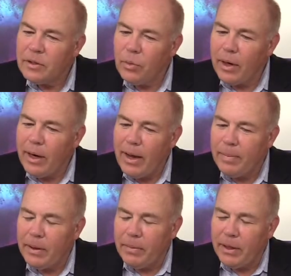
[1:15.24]
So what
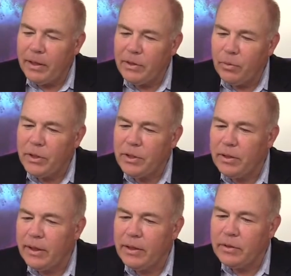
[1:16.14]
happened? I mean,
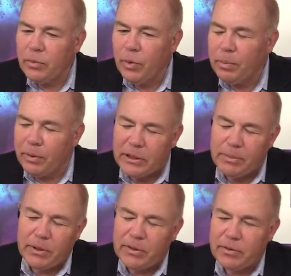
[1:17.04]
what
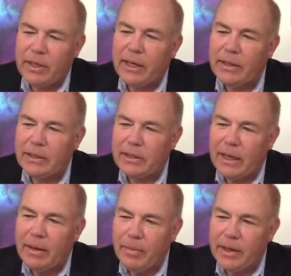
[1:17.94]
principles have stayed the
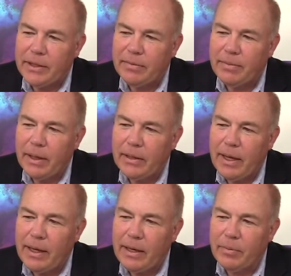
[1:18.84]
same as you've made
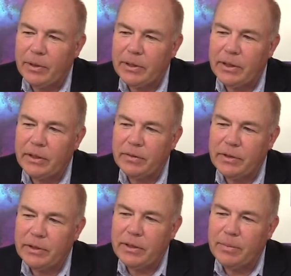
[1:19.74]
that, and which things have
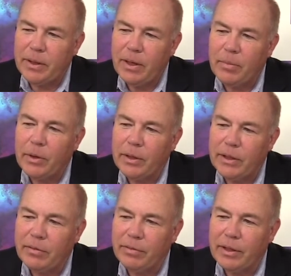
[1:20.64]
you seen become really
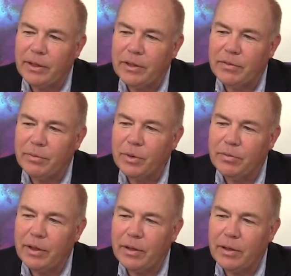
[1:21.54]
different as you've
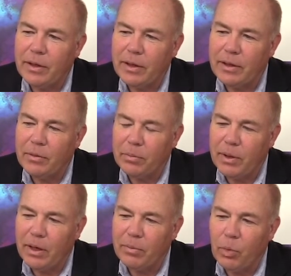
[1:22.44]
moved into
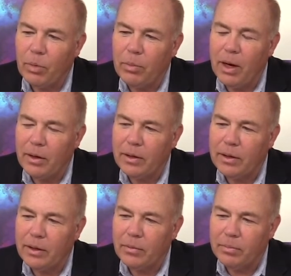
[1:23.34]
kind of more modern,
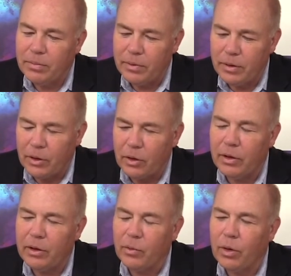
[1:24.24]
you know, the
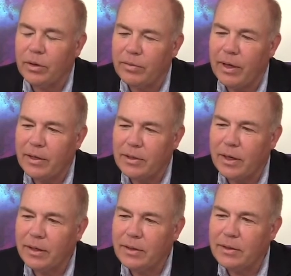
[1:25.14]
current world of data
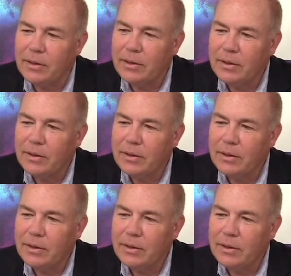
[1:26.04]
science?